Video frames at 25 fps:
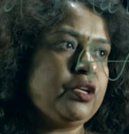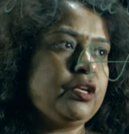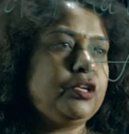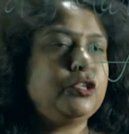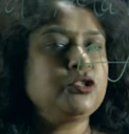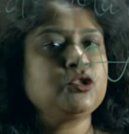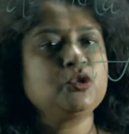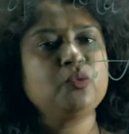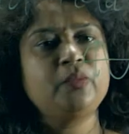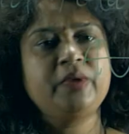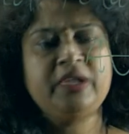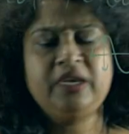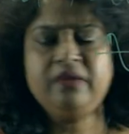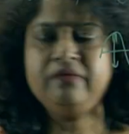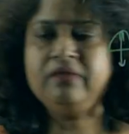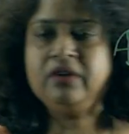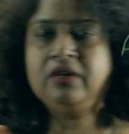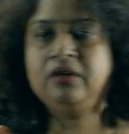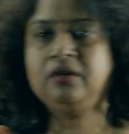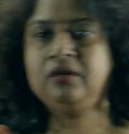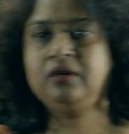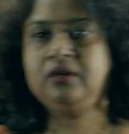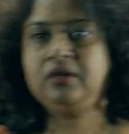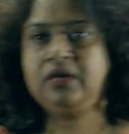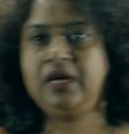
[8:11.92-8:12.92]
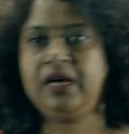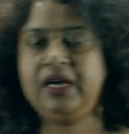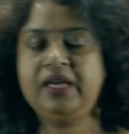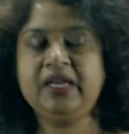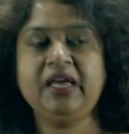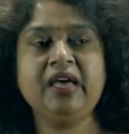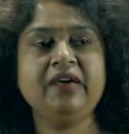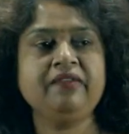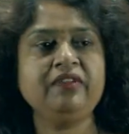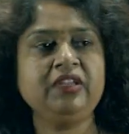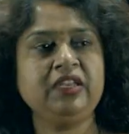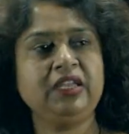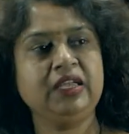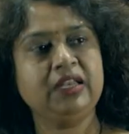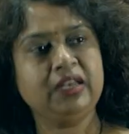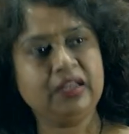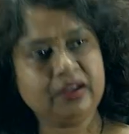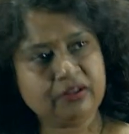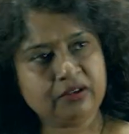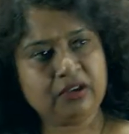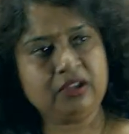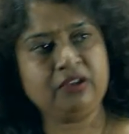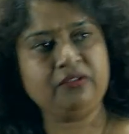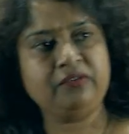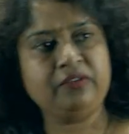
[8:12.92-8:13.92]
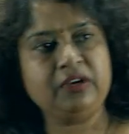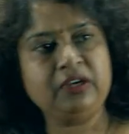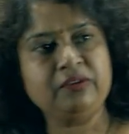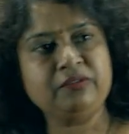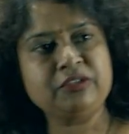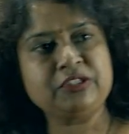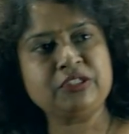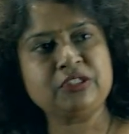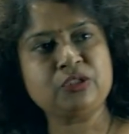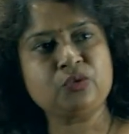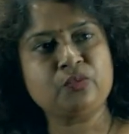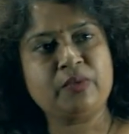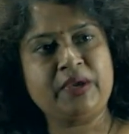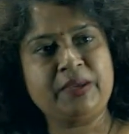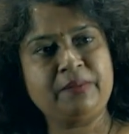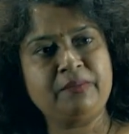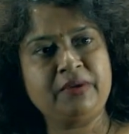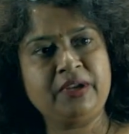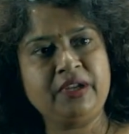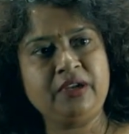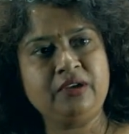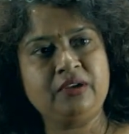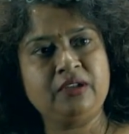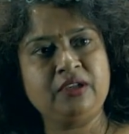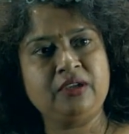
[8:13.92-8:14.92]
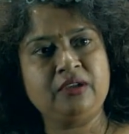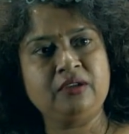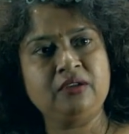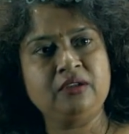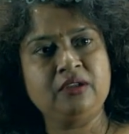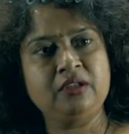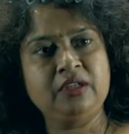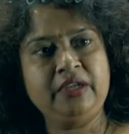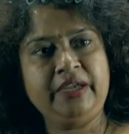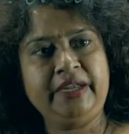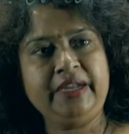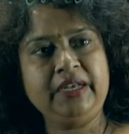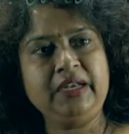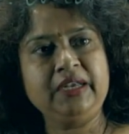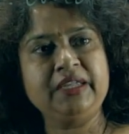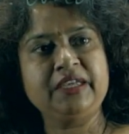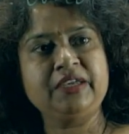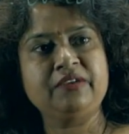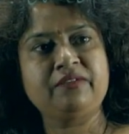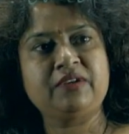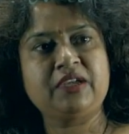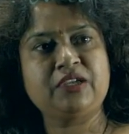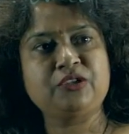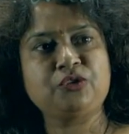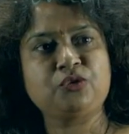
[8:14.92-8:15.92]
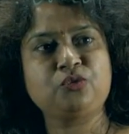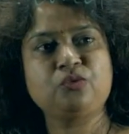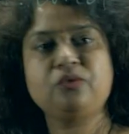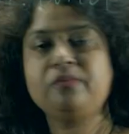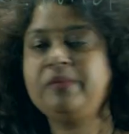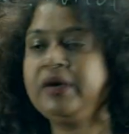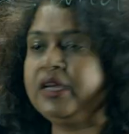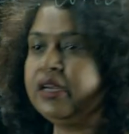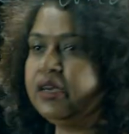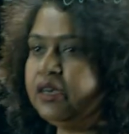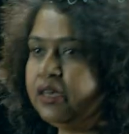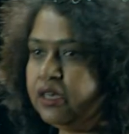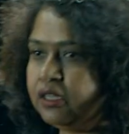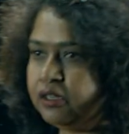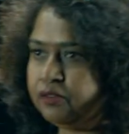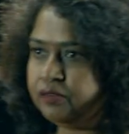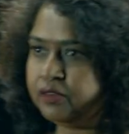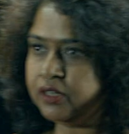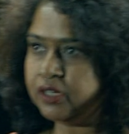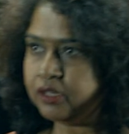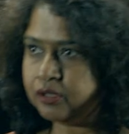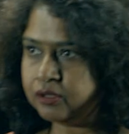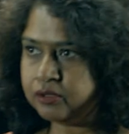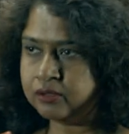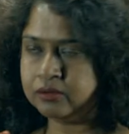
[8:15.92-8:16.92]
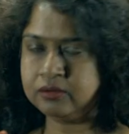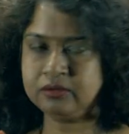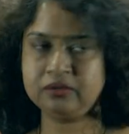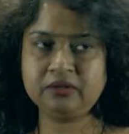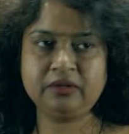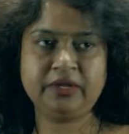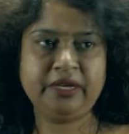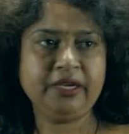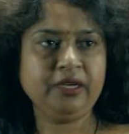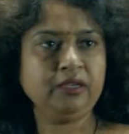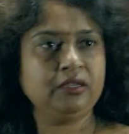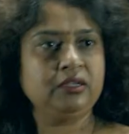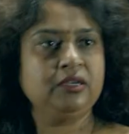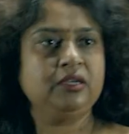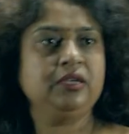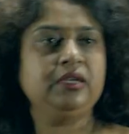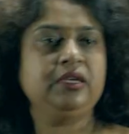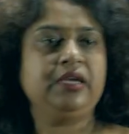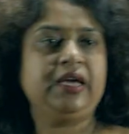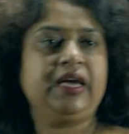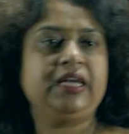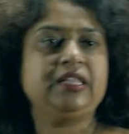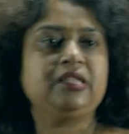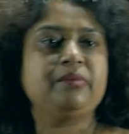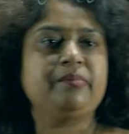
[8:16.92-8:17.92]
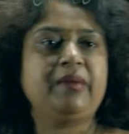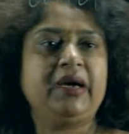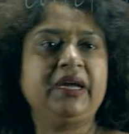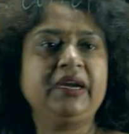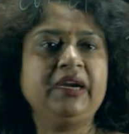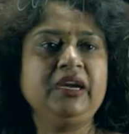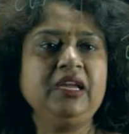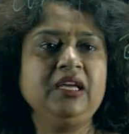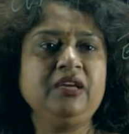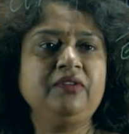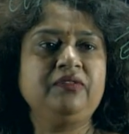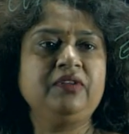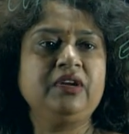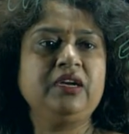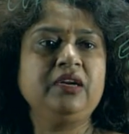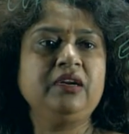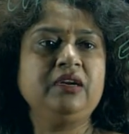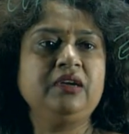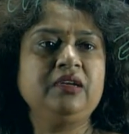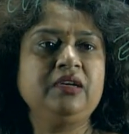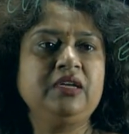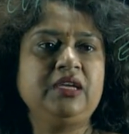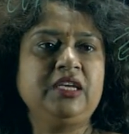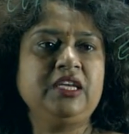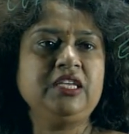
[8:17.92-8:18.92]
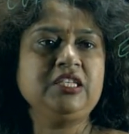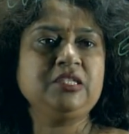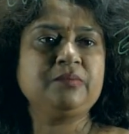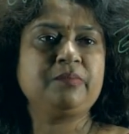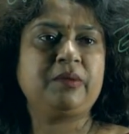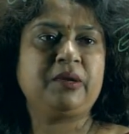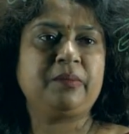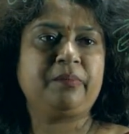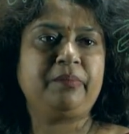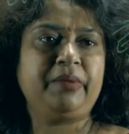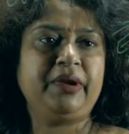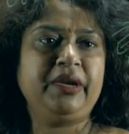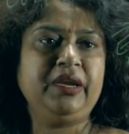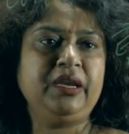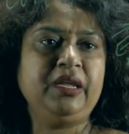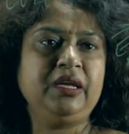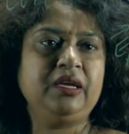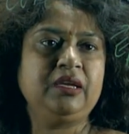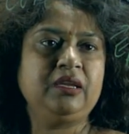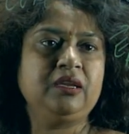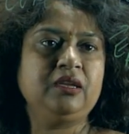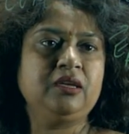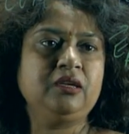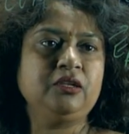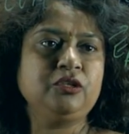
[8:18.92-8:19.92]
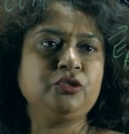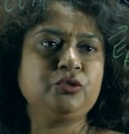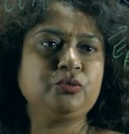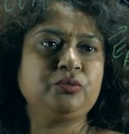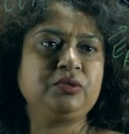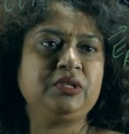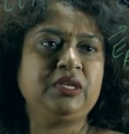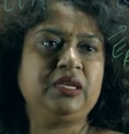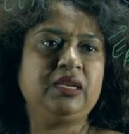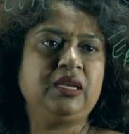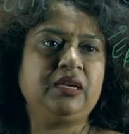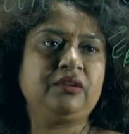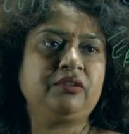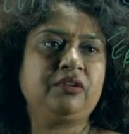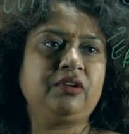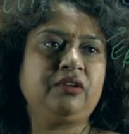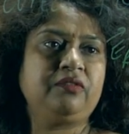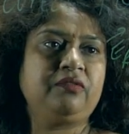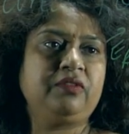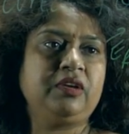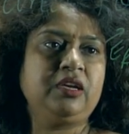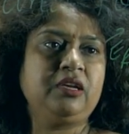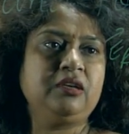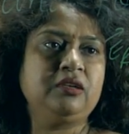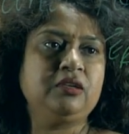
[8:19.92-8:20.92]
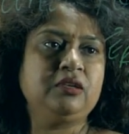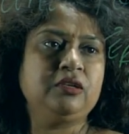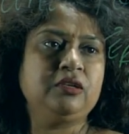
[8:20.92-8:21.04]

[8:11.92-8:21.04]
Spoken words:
So, whenever I have an electric field which is vibrating, it will give rise to a magnetic field, right, and the magnetic field is perpendicular to the electric field,